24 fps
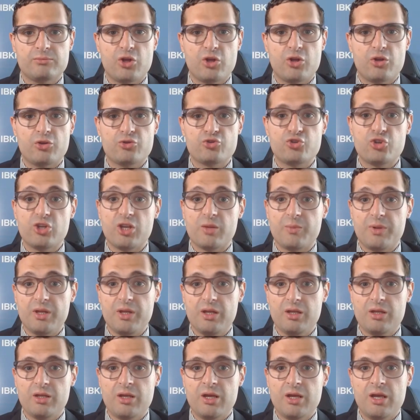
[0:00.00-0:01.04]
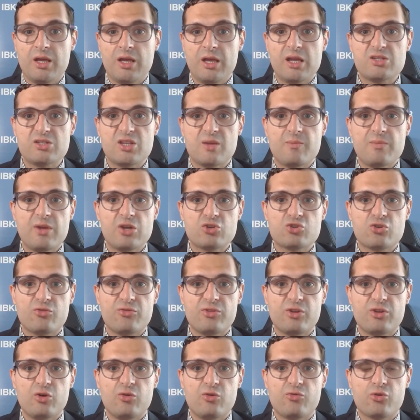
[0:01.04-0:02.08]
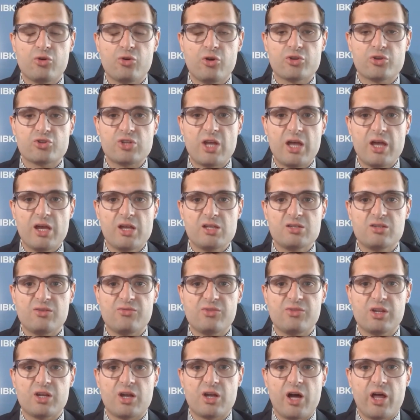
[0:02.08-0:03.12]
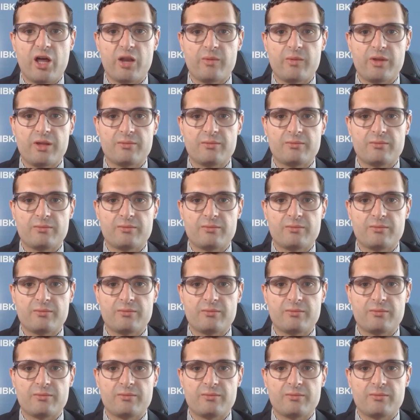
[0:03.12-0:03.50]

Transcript: GDP is a measure of the overall size of the economy.